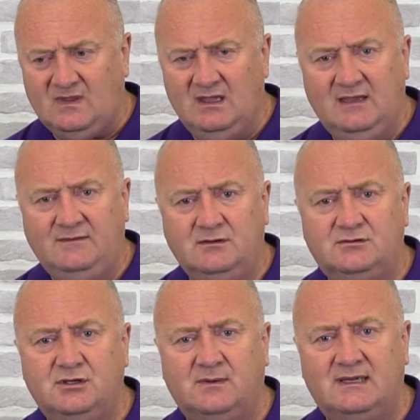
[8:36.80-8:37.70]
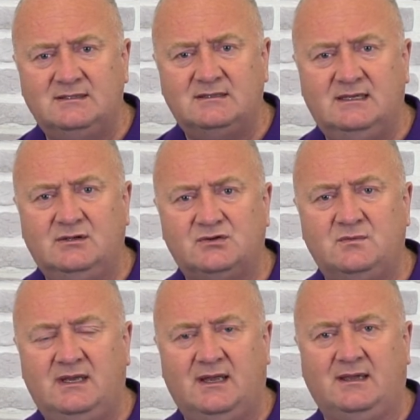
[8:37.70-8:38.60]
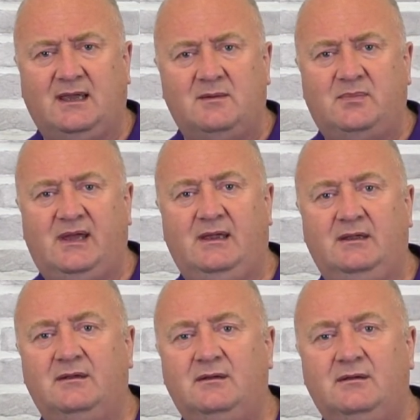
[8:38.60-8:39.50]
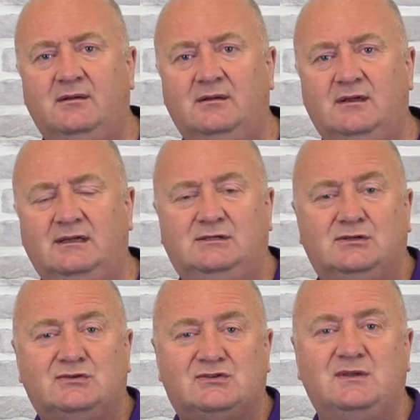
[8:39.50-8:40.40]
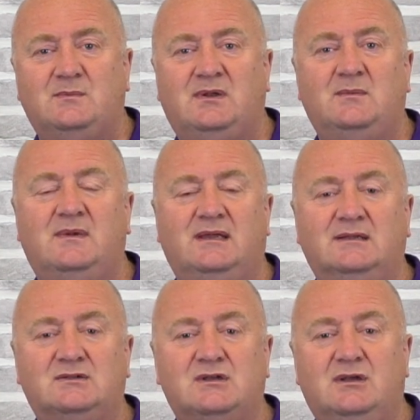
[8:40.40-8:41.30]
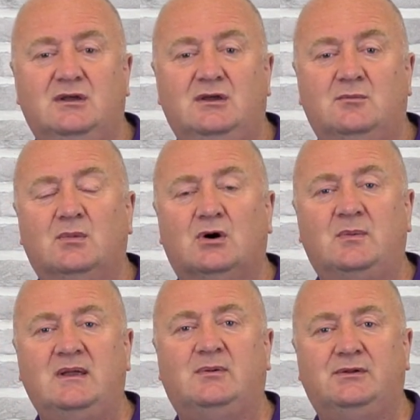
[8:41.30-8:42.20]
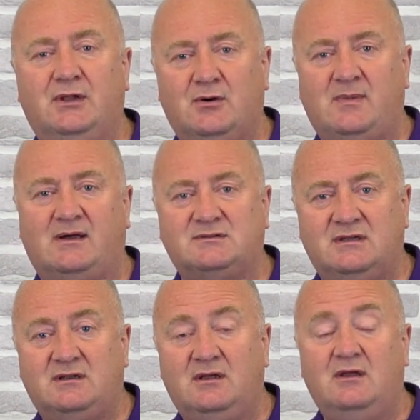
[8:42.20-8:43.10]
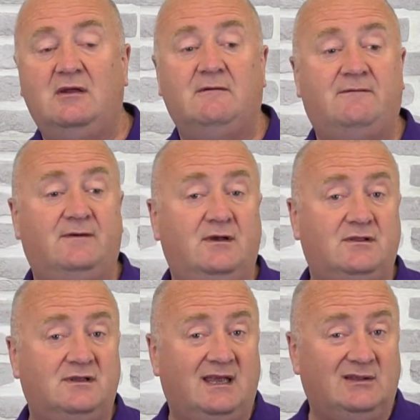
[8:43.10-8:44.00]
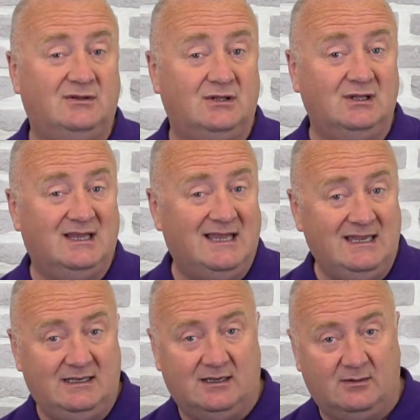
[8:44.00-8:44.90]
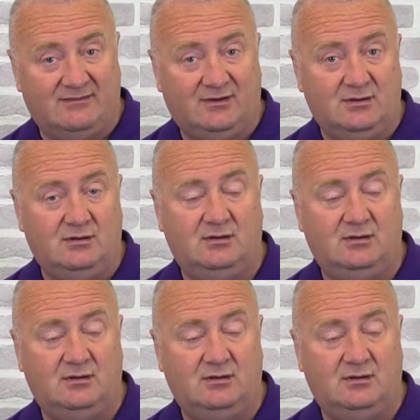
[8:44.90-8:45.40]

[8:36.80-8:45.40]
if you do it, it doesn't mean I get paid. It just simply means more people know about it. Further down the line, however,